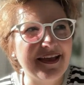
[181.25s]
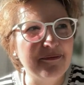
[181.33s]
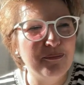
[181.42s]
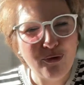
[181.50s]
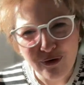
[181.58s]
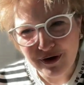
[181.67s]

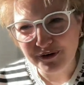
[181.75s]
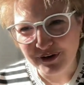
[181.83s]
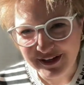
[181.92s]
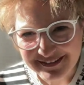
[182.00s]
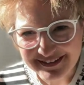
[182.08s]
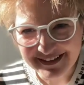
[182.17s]
more a
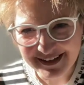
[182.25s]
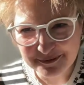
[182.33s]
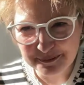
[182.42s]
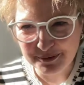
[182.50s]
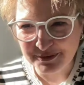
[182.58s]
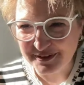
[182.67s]
coincidence,
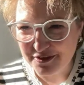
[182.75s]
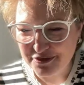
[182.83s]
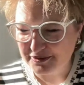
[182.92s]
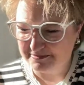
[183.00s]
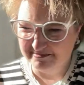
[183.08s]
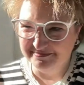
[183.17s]
because I
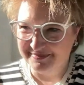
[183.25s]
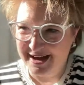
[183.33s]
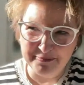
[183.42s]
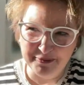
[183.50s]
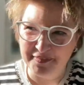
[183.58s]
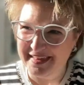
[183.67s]
thought,
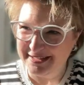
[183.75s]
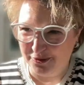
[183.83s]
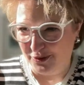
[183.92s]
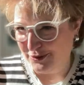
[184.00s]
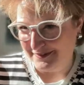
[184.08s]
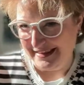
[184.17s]
I'm not that
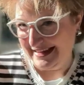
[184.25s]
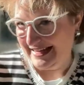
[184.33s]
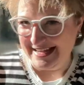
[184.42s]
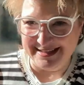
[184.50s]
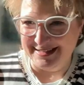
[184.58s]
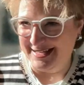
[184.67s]
old that
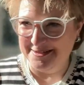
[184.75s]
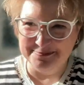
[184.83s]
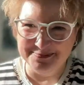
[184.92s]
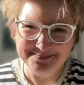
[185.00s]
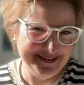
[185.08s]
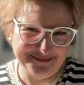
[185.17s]

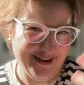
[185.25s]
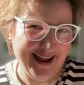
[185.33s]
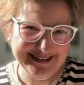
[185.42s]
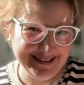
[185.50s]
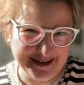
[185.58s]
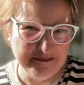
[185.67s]
I'm
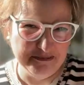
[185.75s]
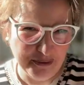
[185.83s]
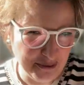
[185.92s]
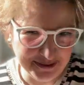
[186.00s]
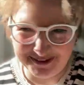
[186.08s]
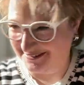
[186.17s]
writing a
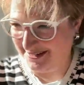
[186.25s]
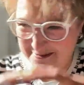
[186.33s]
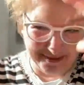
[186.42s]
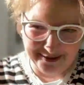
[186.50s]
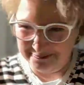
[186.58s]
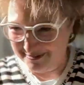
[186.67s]
book
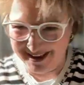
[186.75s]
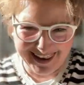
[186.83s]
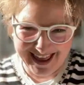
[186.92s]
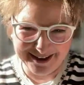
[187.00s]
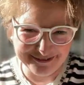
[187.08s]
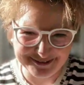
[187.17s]
about my
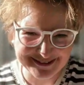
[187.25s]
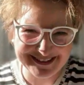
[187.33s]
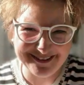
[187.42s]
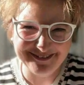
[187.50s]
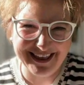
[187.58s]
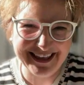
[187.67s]
life or
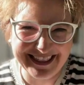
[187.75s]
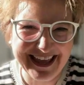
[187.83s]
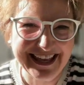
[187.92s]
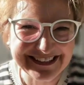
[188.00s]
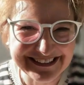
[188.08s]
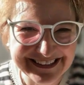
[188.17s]
stuff like
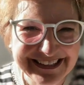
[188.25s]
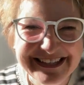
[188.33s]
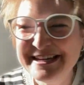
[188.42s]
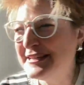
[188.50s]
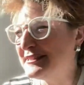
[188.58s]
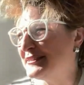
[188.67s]
that. No?
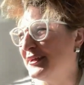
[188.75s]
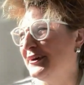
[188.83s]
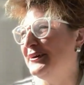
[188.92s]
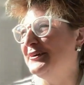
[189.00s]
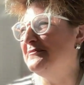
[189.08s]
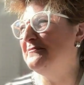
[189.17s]
So,